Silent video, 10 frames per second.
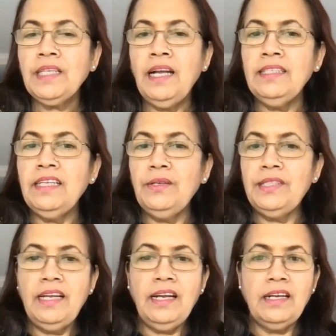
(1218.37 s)
And
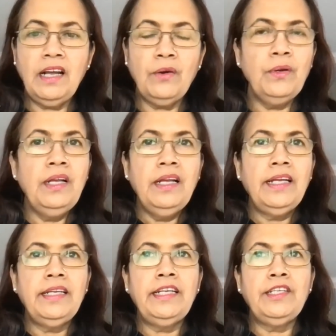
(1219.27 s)
they are now
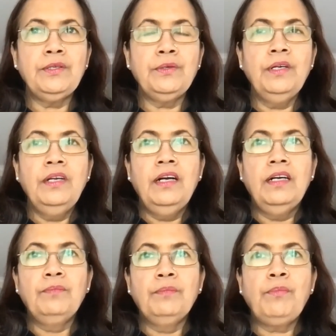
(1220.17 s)
into
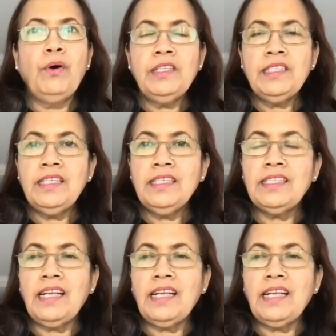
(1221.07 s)
politics.